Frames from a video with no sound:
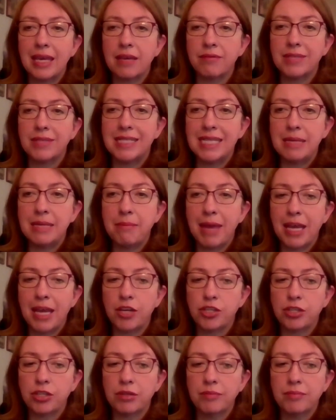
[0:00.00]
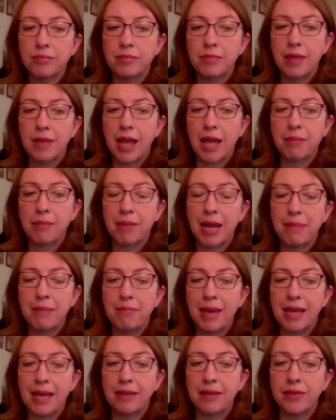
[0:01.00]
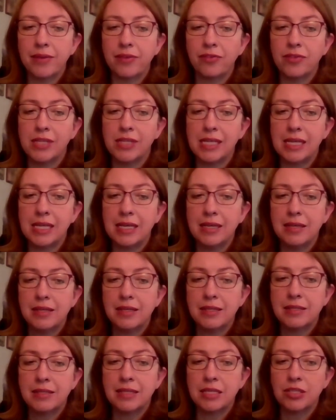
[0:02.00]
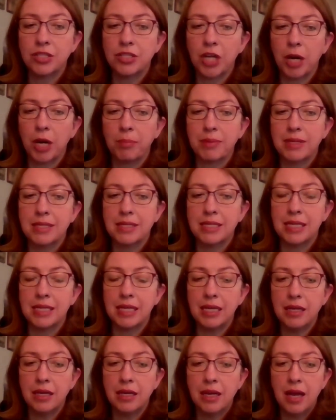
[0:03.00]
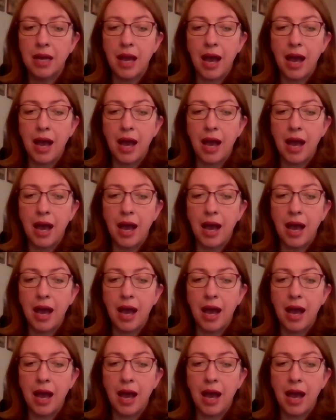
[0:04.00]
of D major, and my bass is D, C sharp, D.